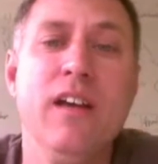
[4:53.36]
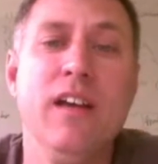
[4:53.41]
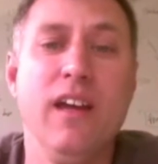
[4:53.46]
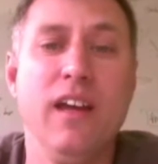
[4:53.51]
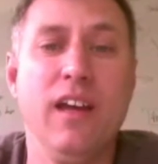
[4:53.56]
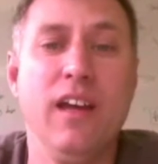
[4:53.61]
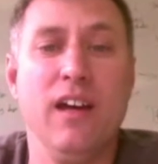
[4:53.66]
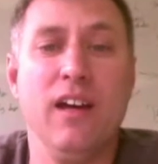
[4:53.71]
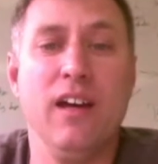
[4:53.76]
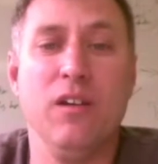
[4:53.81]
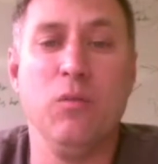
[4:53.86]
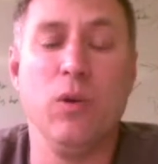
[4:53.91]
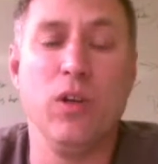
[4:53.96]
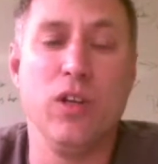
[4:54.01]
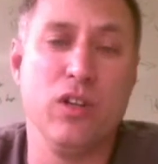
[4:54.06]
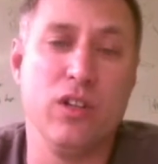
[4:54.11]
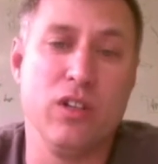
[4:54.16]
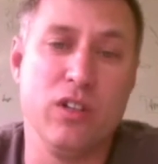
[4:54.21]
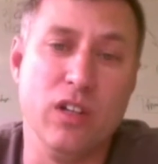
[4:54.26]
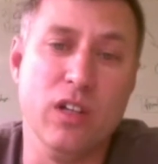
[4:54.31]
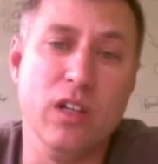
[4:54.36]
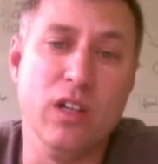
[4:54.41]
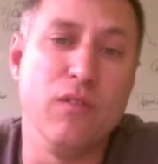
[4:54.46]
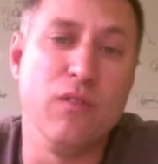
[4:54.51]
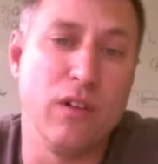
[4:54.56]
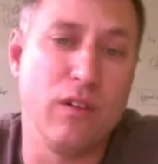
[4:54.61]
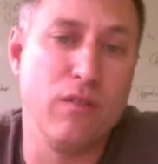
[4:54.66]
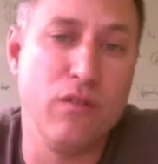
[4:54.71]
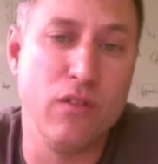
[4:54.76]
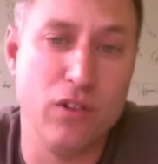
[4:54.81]
and what you're
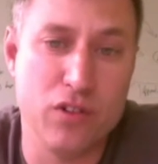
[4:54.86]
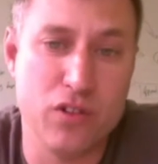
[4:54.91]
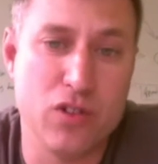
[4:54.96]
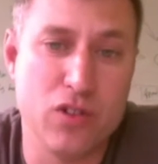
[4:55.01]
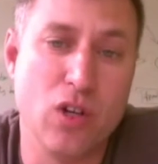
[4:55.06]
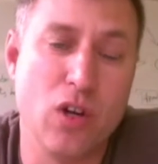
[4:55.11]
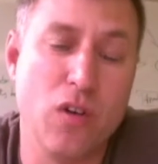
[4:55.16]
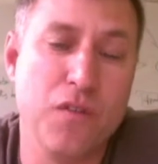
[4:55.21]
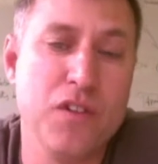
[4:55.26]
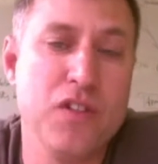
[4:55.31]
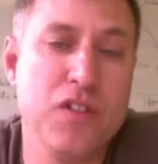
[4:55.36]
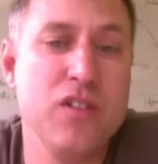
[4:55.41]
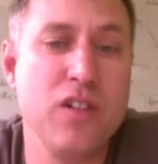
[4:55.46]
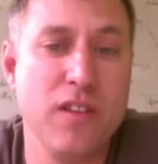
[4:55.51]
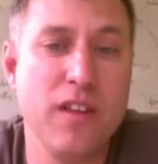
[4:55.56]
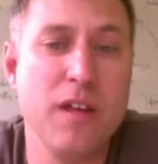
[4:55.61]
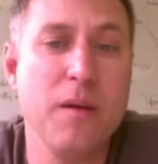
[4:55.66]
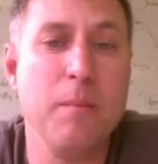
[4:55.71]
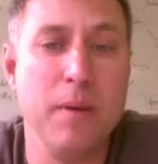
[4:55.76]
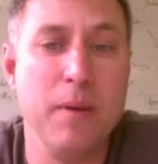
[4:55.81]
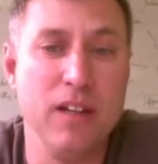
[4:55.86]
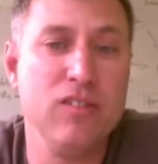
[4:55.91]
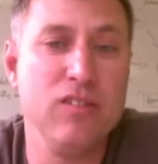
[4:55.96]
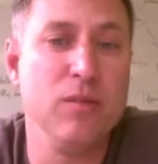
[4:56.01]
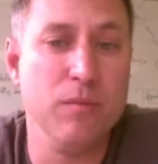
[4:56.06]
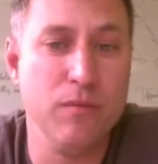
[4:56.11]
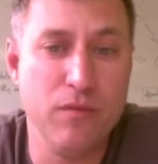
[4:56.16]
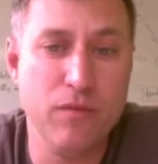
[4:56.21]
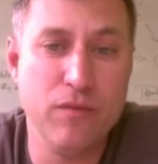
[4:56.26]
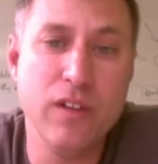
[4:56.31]
delivering for a service to them makes
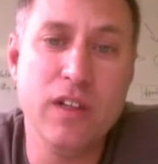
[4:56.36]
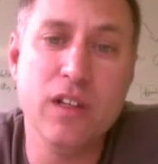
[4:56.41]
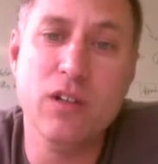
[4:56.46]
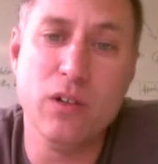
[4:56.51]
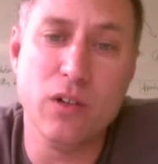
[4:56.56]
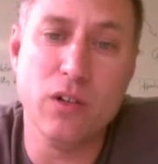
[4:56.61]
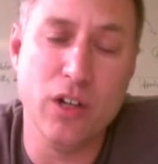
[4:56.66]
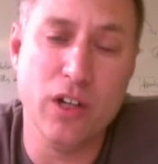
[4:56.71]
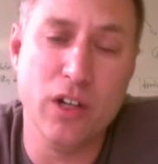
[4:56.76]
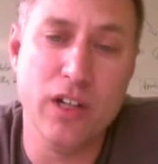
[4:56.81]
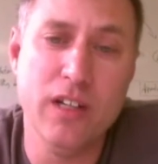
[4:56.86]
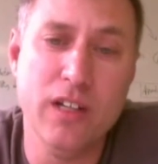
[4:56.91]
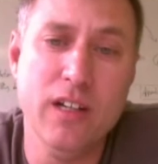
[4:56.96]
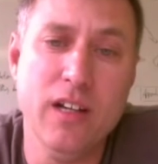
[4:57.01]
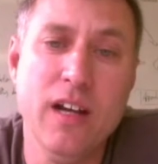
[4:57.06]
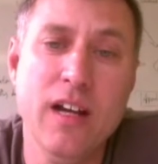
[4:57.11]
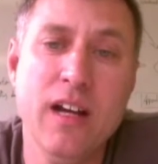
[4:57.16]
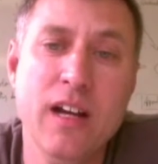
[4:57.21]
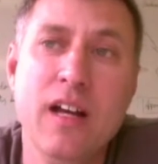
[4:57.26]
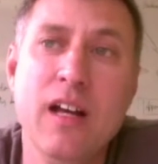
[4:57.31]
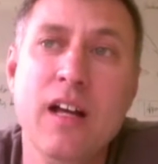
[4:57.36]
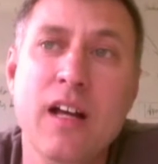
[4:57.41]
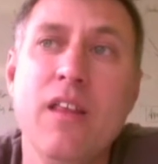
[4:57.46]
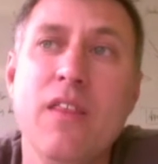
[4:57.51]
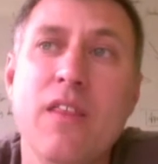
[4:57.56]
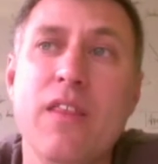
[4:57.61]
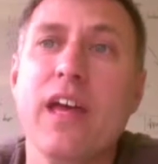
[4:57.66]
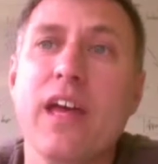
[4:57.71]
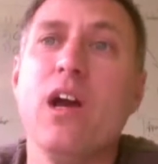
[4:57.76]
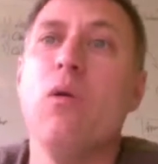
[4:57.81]
them feel good,
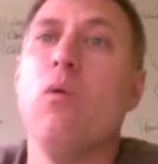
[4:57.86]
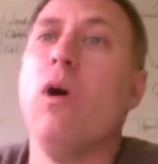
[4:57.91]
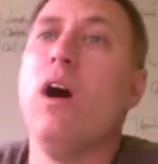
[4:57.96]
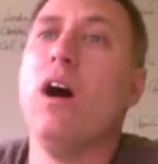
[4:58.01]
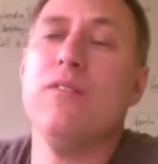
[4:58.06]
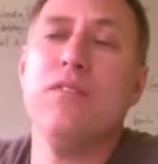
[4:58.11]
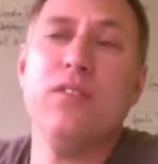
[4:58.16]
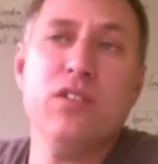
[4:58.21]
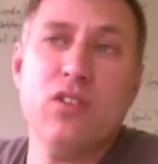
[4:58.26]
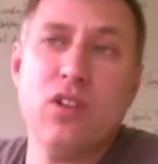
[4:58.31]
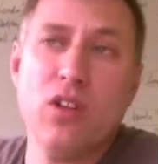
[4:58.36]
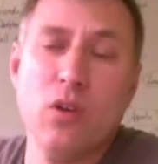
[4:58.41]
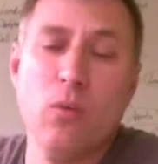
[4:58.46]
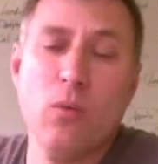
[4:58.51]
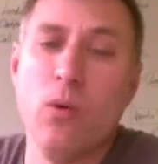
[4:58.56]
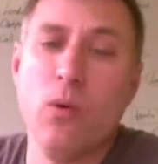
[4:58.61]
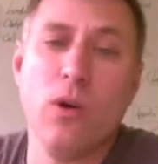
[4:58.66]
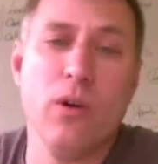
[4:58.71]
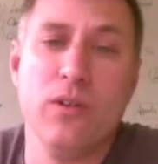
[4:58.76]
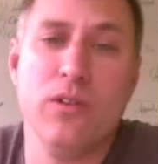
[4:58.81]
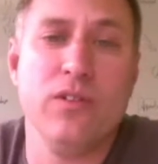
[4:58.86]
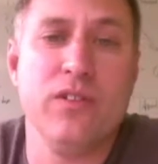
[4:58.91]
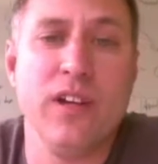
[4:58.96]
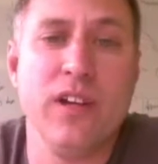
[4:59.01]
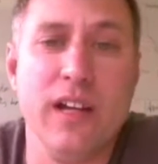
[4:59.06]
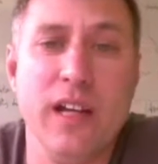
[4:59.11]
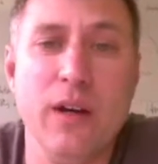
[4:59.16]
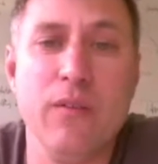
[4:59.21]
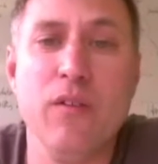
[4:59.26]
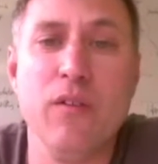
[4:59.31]
they go off into the world and
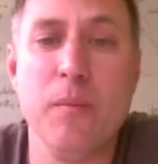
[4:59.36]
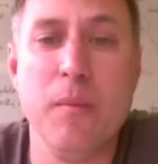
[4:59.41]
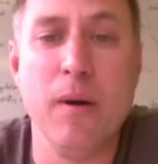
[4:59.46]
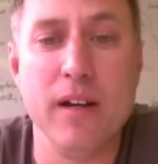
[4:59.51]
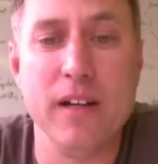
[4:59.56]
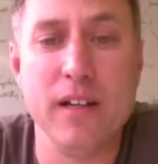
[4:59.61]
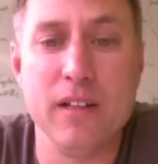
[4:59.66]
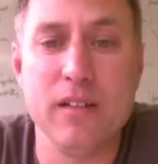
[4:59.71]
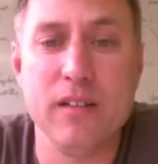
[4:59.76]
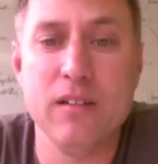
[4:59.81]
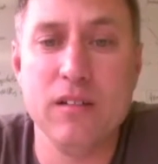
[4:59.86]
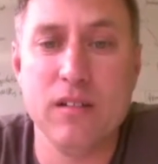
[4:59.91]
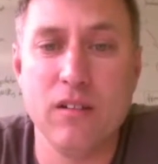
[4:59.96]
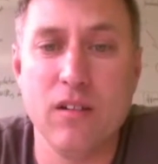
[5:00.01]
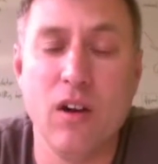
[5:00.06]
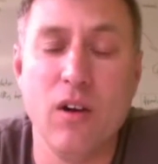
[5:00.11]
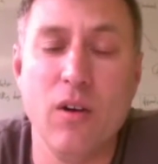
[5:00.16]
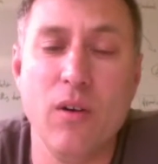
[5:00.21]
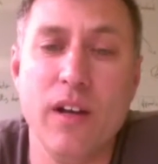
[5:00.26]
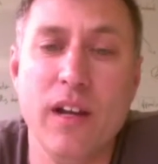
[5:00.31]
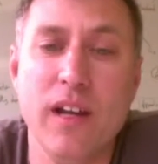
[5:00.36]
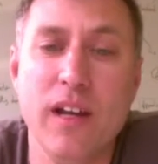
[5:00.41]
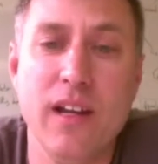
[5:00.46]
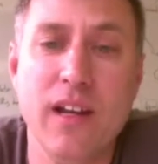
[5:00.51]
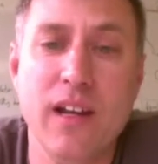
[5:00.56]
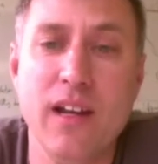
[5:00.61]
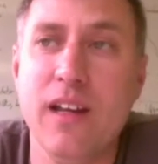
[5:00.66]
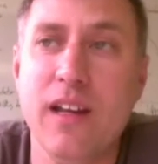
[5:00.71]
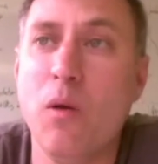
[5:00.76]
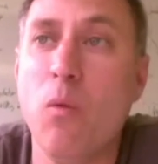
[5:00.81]
tell everybody, you know, and,
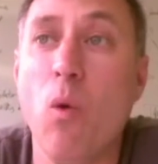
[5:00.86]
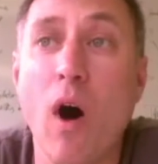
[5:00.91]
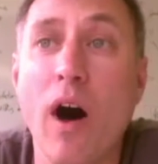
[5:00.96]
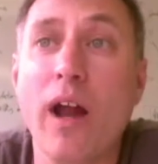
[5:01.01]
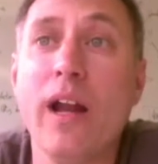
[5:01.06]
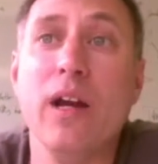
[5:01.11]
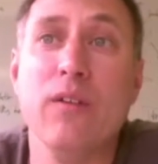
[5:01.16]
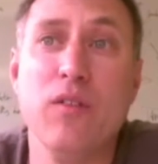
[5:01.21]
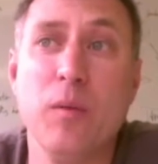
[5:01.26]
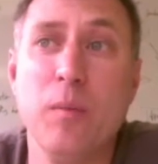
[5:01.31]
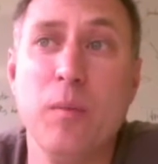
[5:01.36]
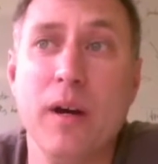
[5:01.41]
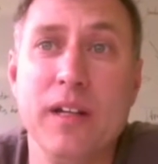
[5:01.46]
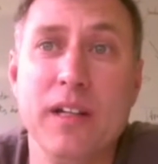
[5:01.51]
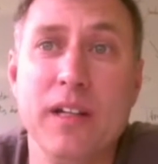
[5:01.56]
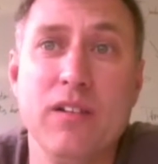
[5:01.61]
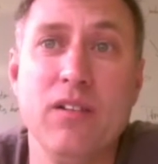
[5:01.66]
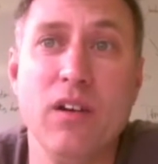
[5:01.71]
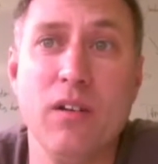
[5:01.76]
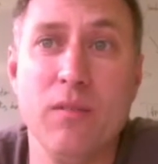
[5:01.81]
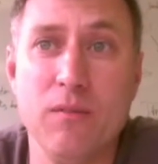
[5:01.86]
and they want everybody to,